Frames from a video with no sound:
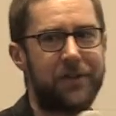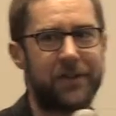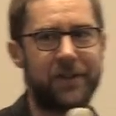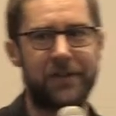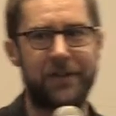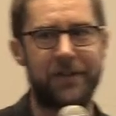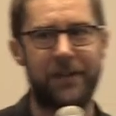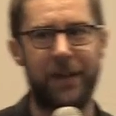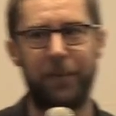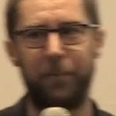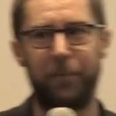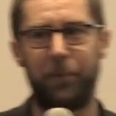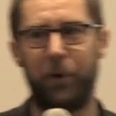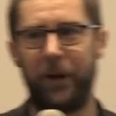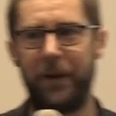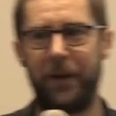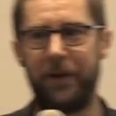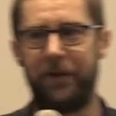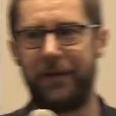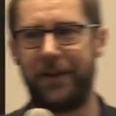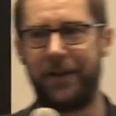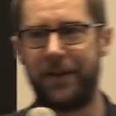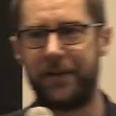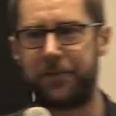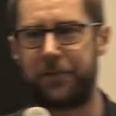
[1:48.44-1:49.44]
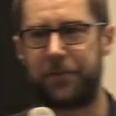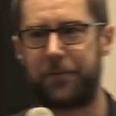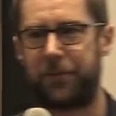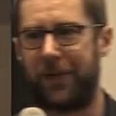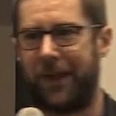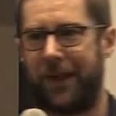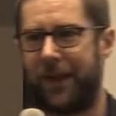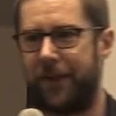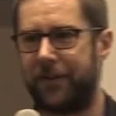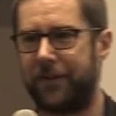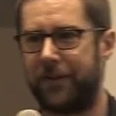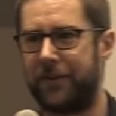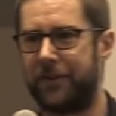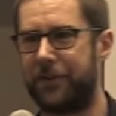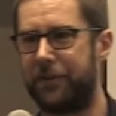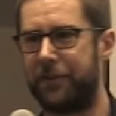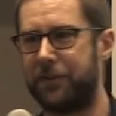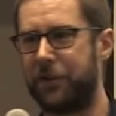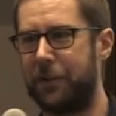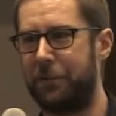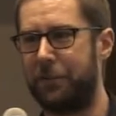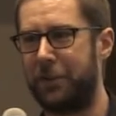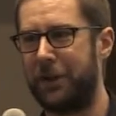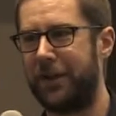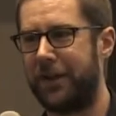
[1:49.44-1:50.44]
since that point. There's thousands of
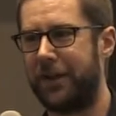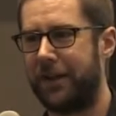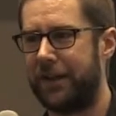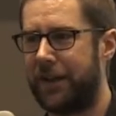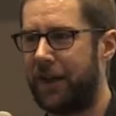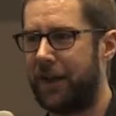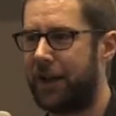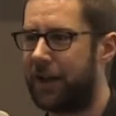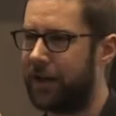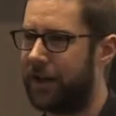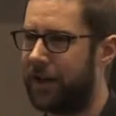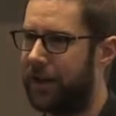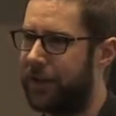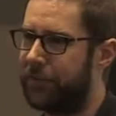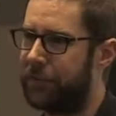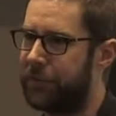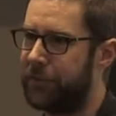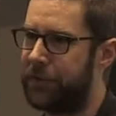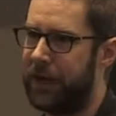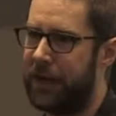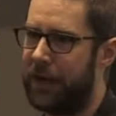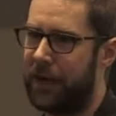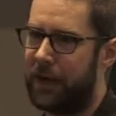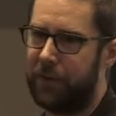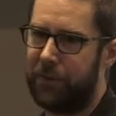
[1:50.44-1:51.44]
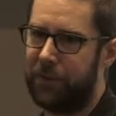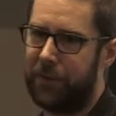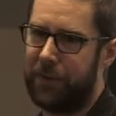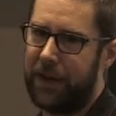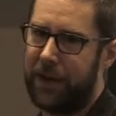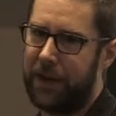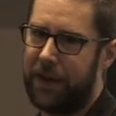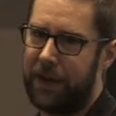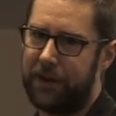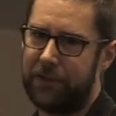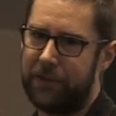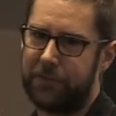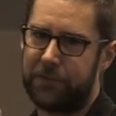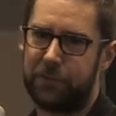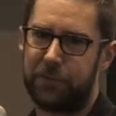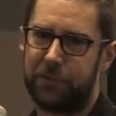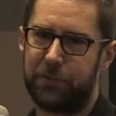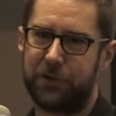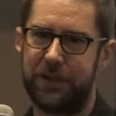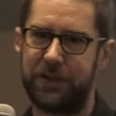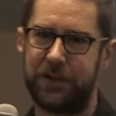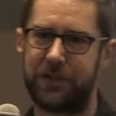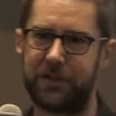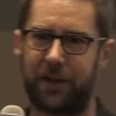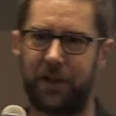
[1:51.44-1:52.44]
community archives now. There's
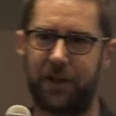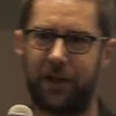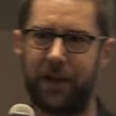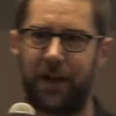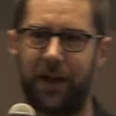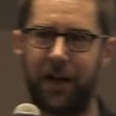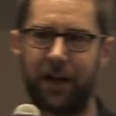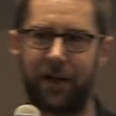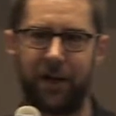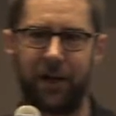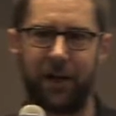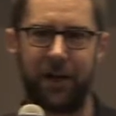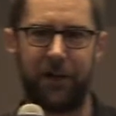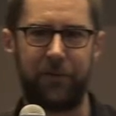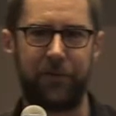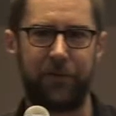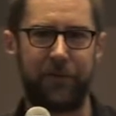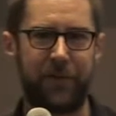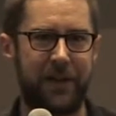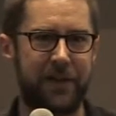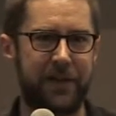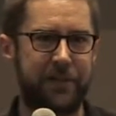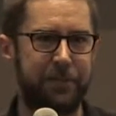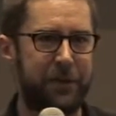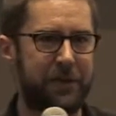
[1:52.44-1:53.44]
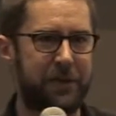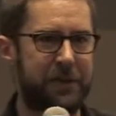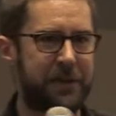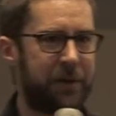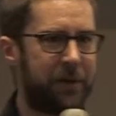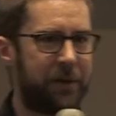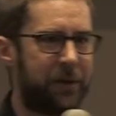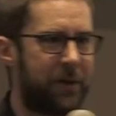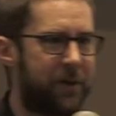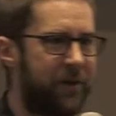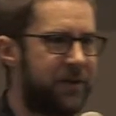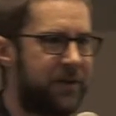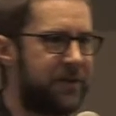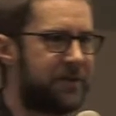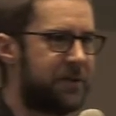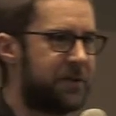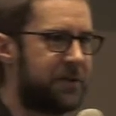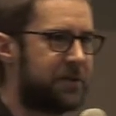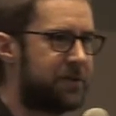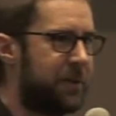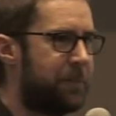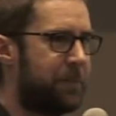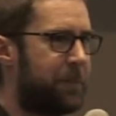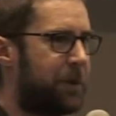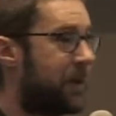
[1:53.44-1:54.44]
digital archives. There's material that's
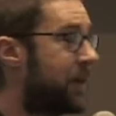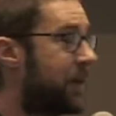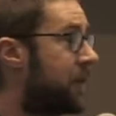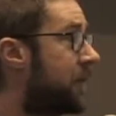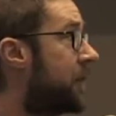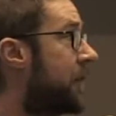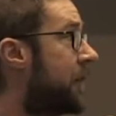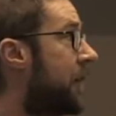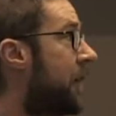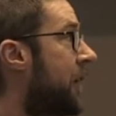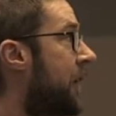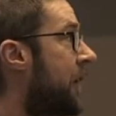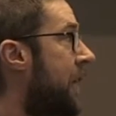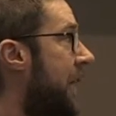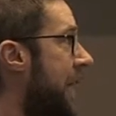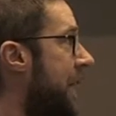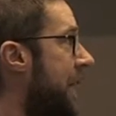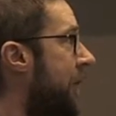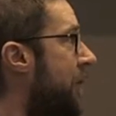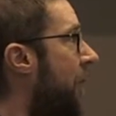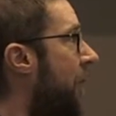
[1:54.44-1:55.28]
distributed in